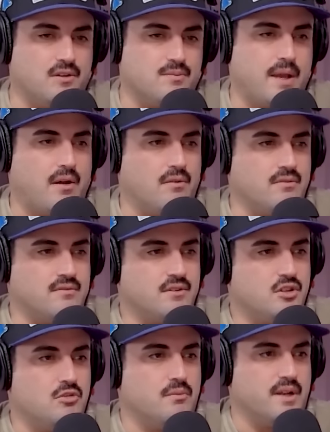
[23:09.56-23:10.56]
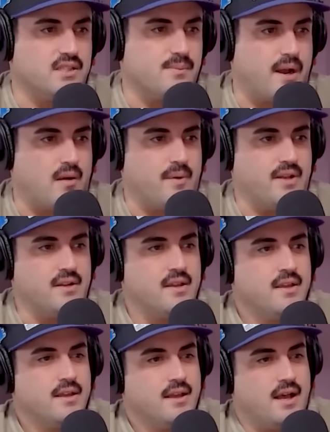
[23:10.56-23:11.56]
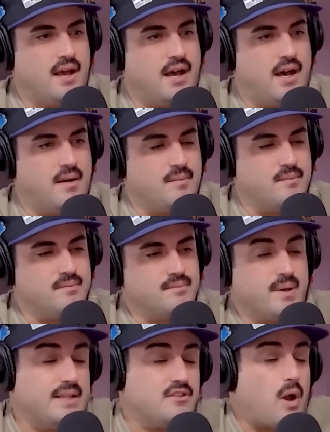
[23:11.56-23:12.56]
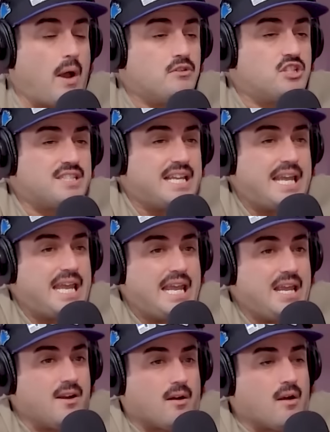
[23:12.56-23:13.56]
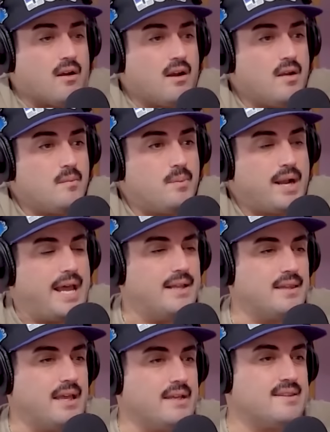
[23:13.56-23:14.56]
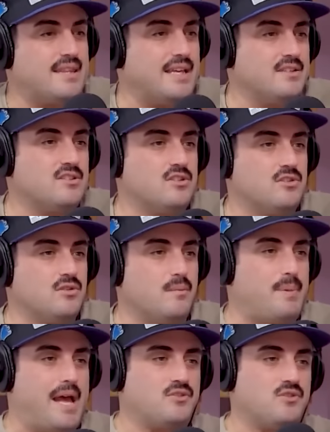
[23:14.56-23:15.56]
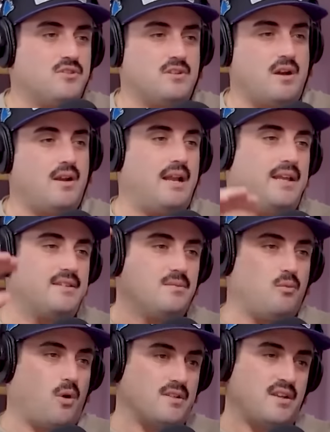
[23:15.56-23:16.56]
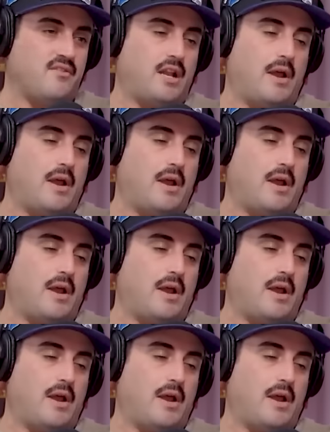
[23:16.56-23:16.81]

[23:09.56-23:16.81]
as my own human experiment. Um, but so I was just here, but I had like things to do. The bachelor started. I had some work stuff, and I